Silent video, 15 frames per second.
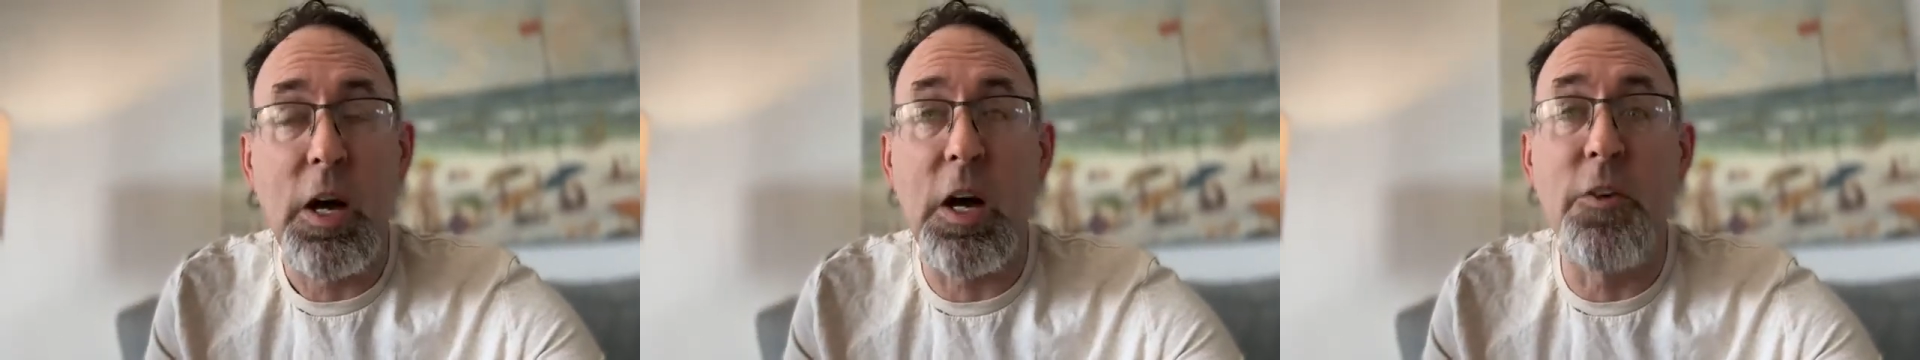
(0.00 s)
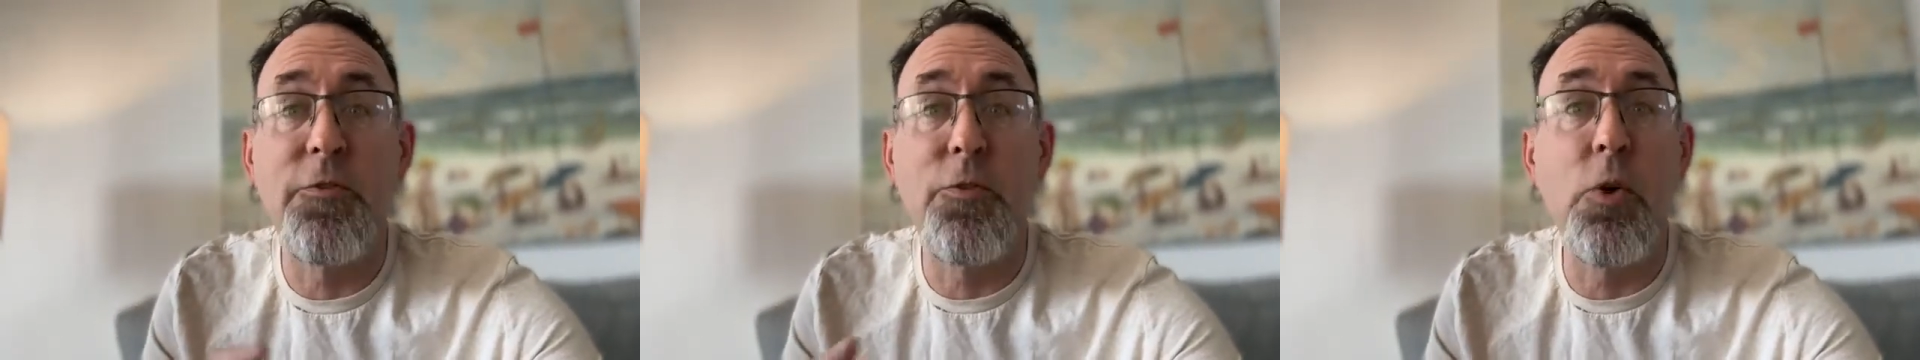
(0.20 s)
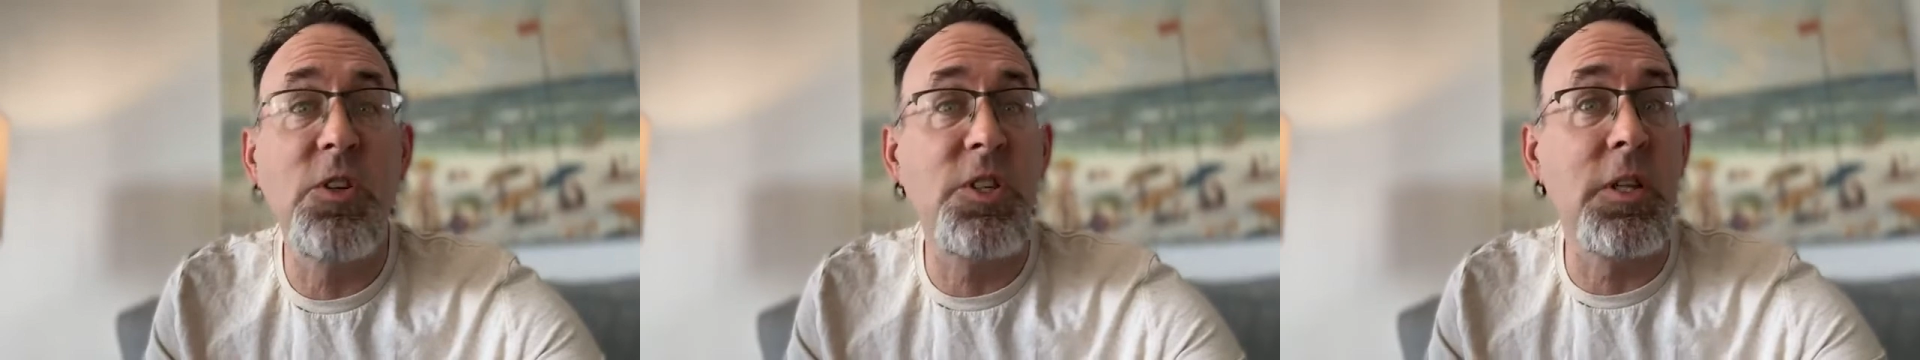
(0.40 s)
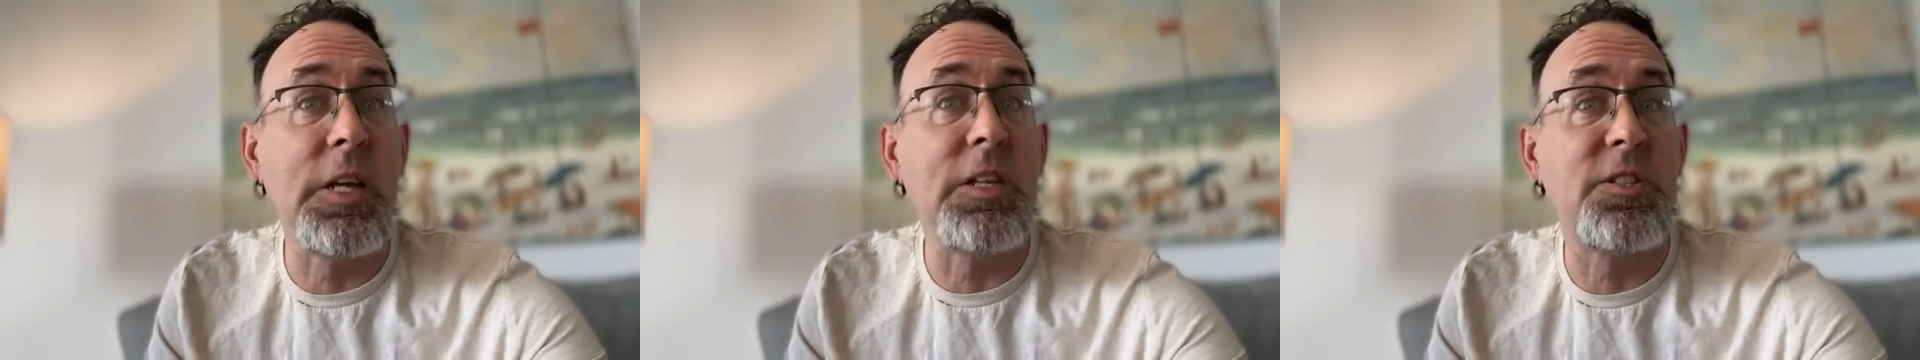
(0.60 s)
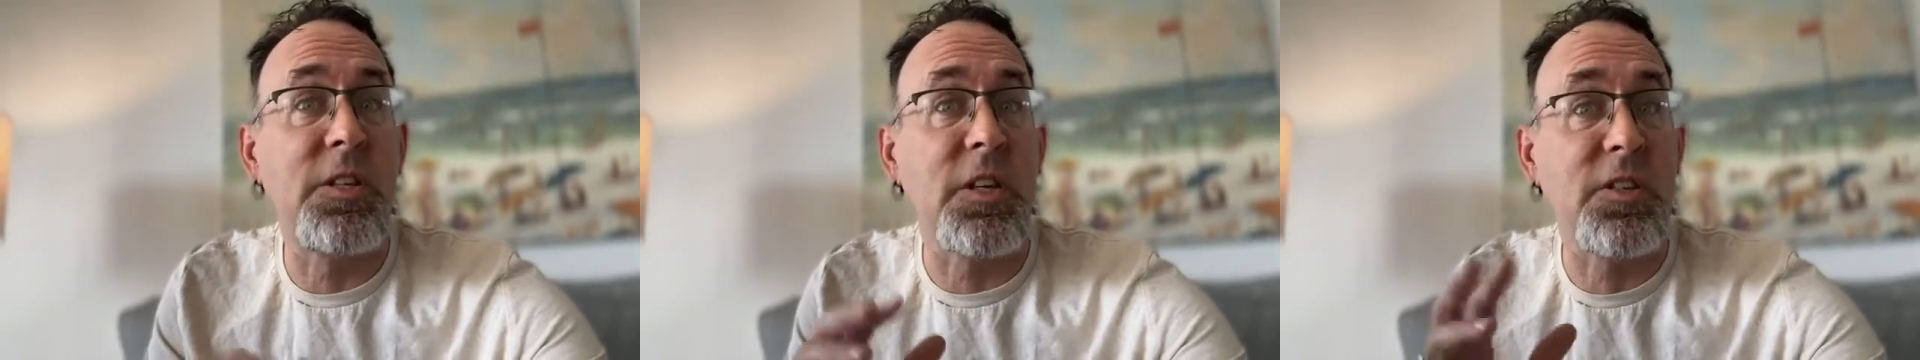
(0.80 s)

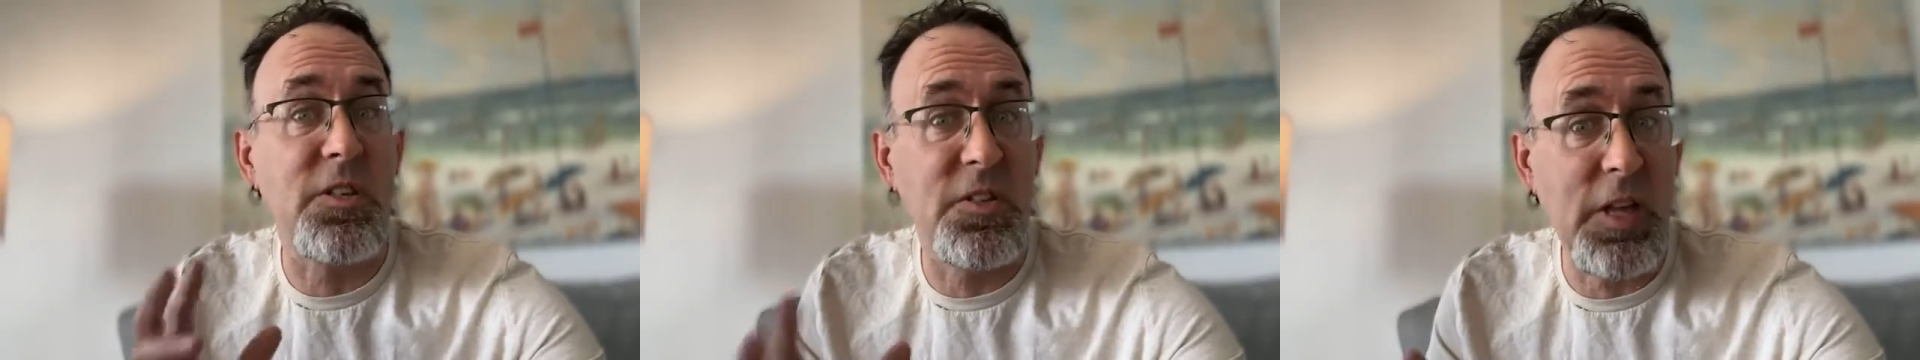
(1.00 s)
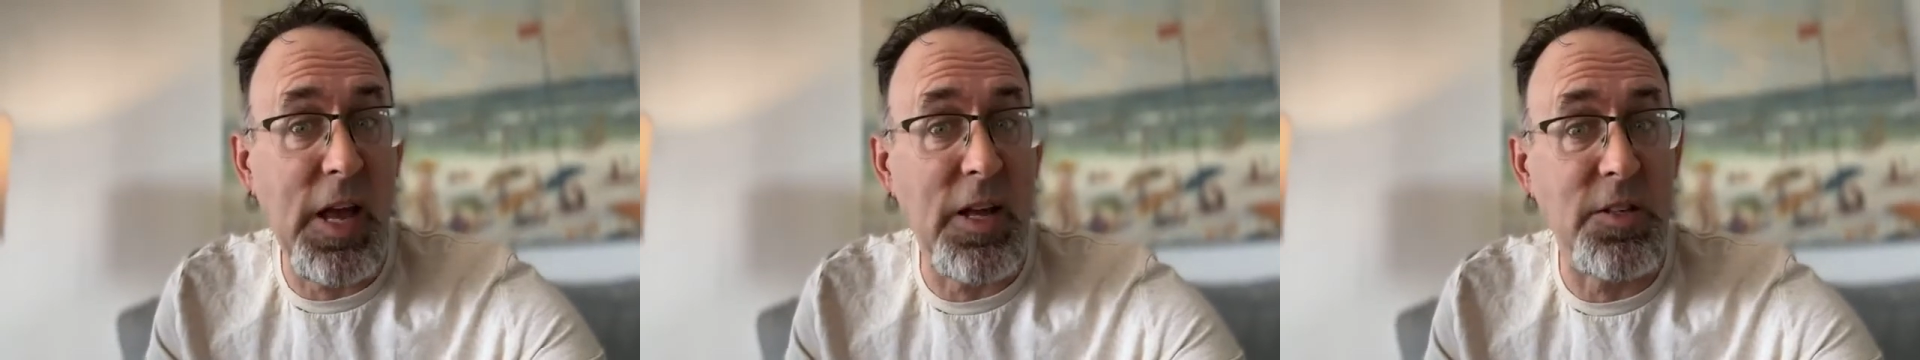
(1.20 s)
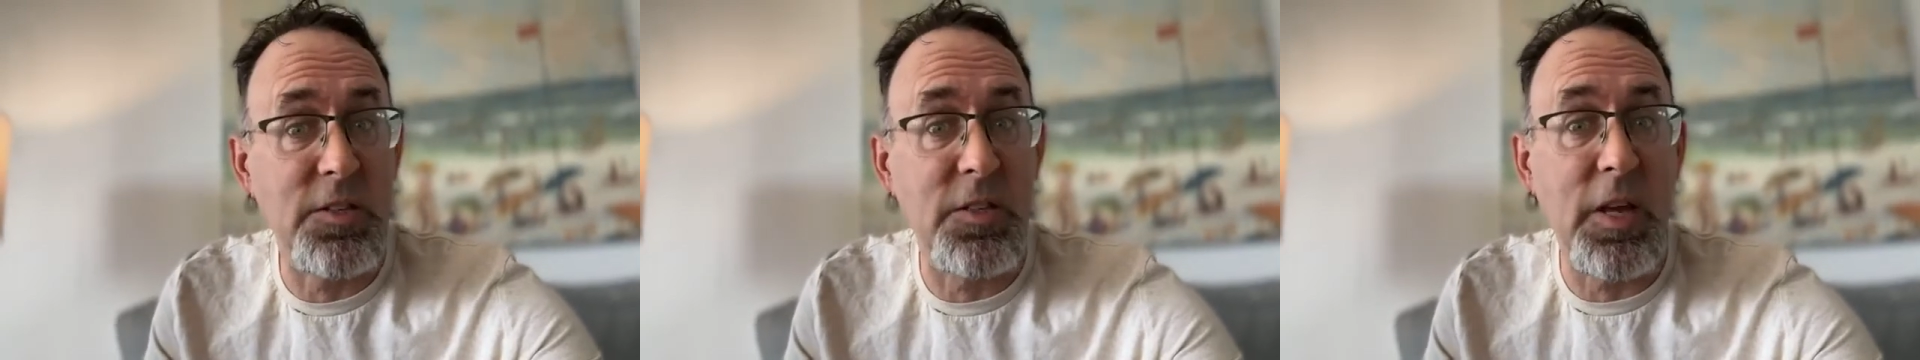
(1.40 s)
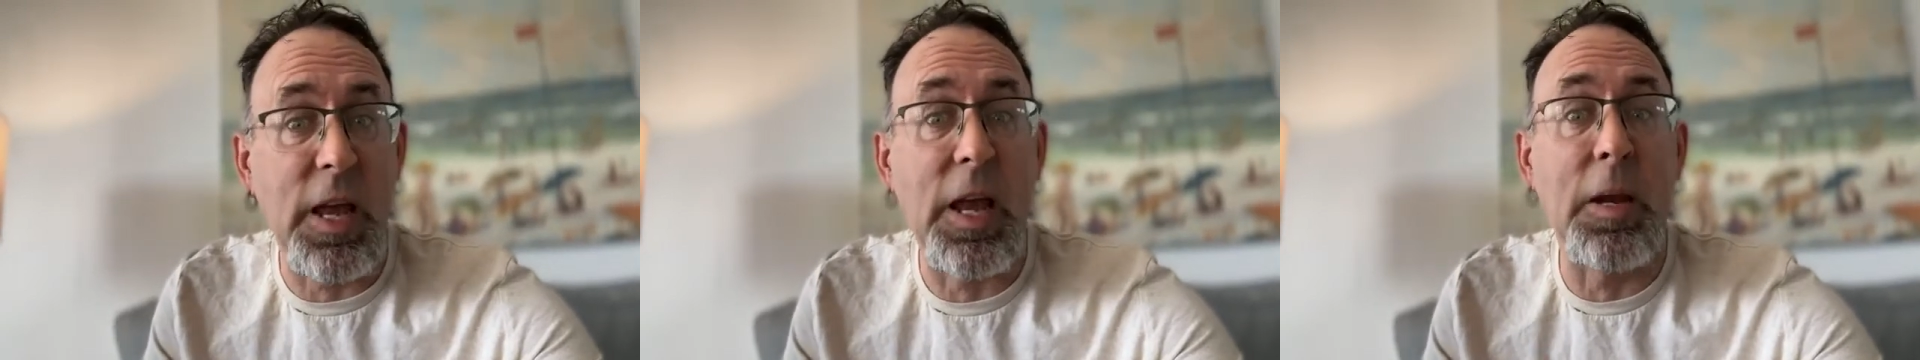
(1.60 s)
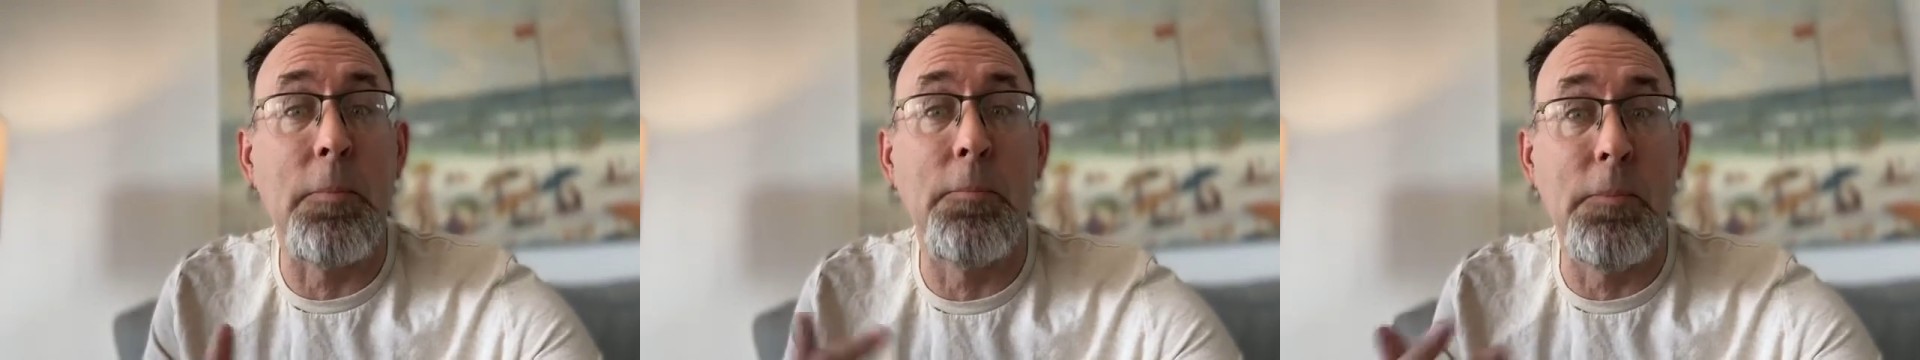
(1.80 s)
Unfortunately, success
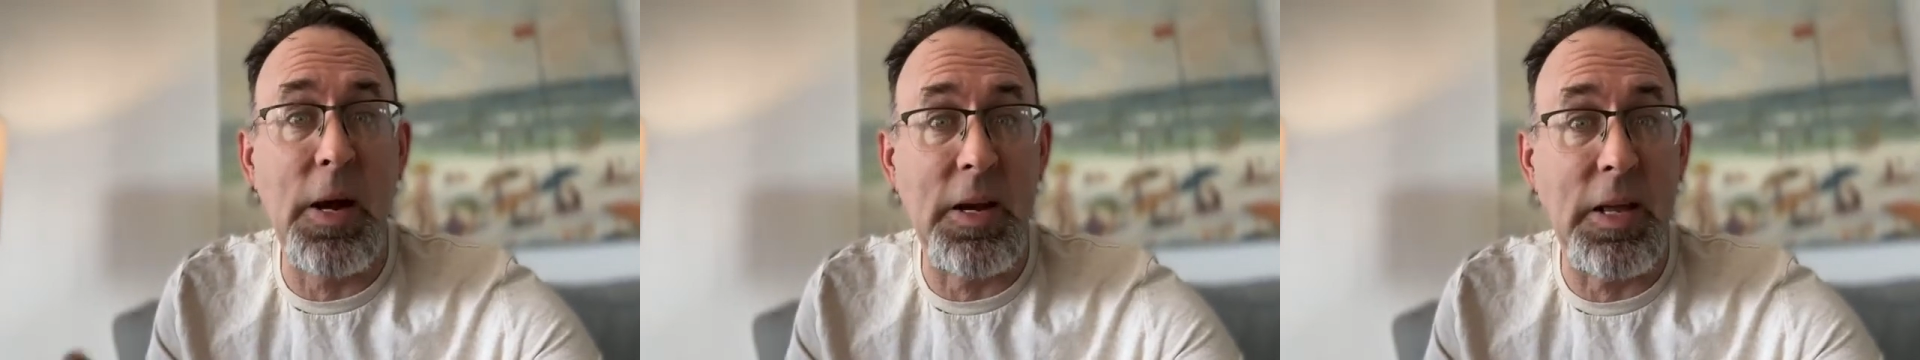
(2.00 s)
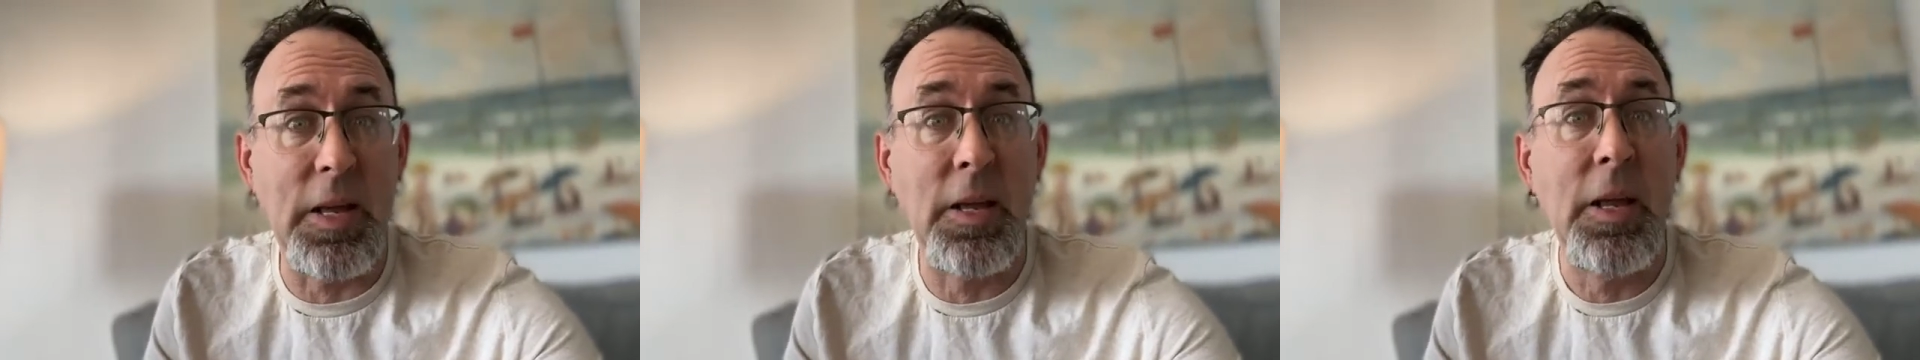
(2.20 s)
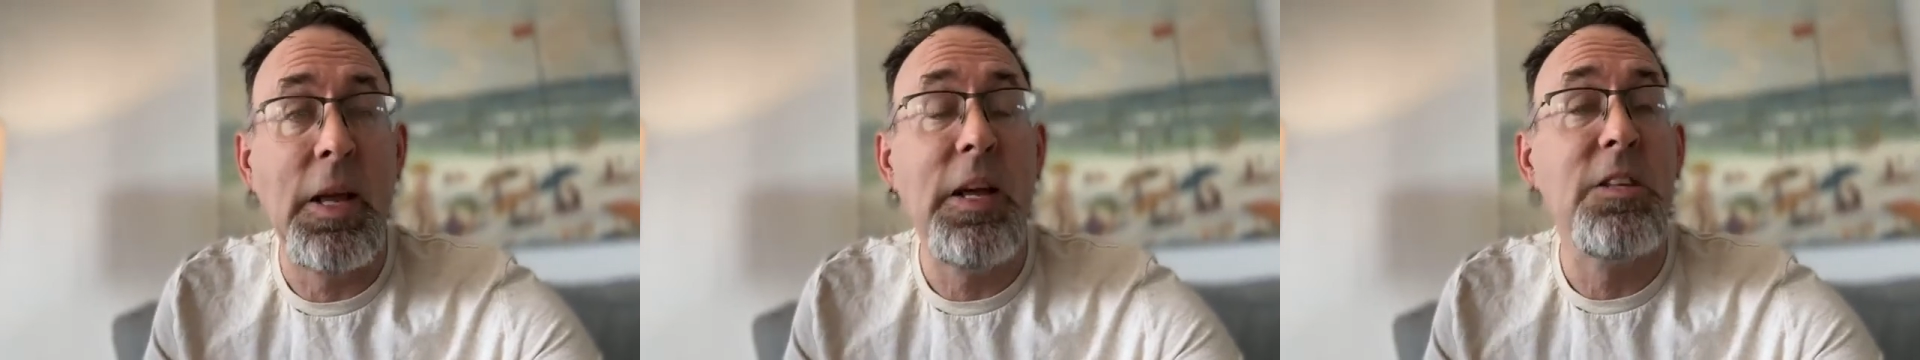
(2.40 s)
and money